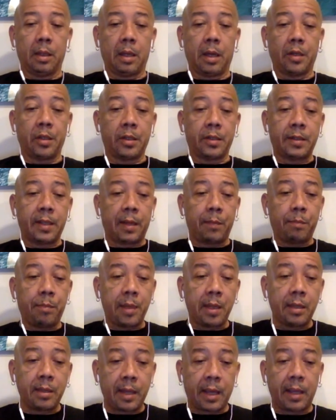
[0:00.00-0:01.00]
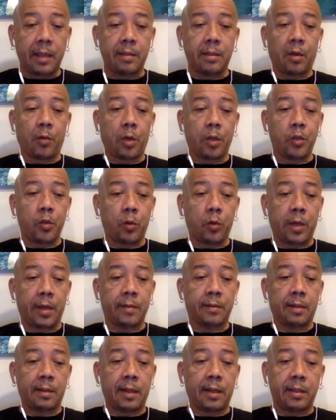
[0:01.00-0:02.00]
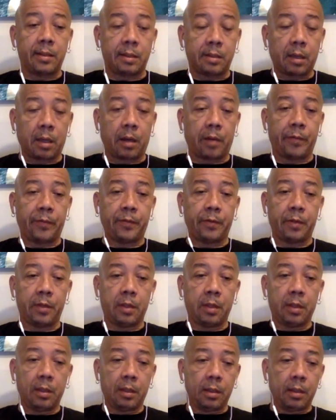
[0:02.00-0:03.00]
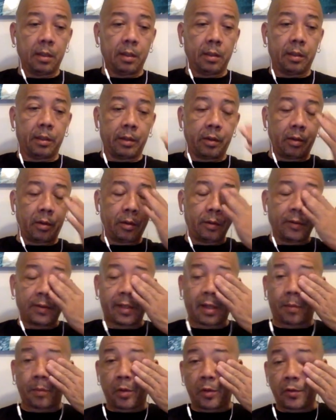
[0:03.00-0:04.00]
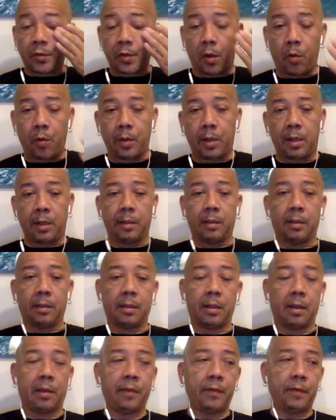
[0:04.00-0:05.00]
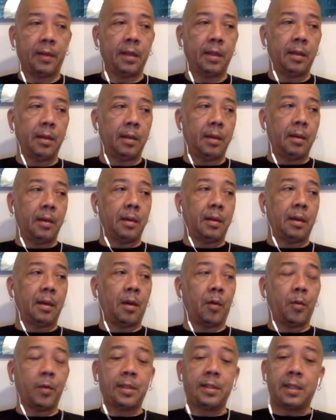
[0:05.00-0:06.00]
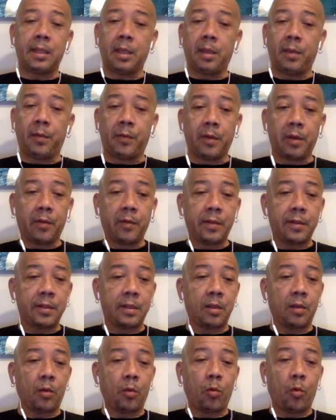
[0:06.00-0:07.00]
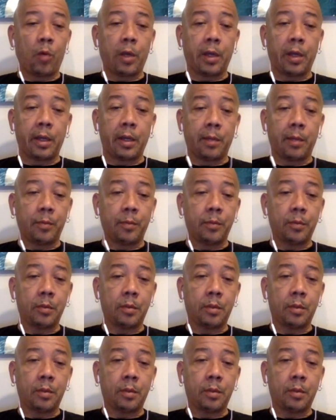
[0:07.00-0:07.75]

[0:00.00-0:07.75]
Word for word: I just said, midnight, I want you guys to let it off. Mm-hmm. You know, stop the sound and let it off. I would every single one of them.